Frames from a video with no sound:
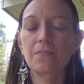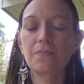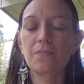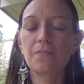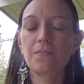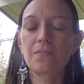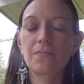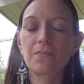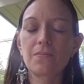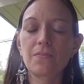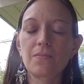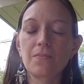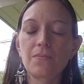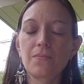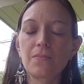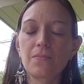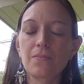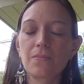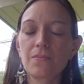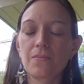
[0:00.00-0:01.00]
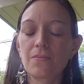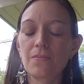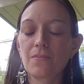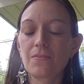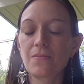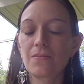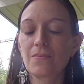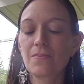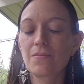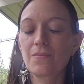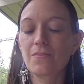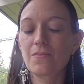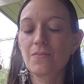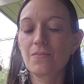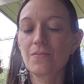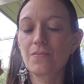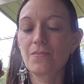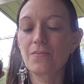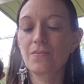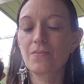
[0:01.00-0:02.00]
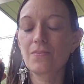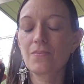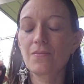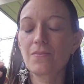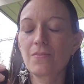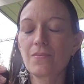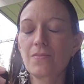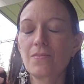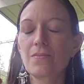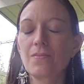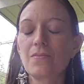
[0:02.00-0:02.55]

No one is speaking in this clip.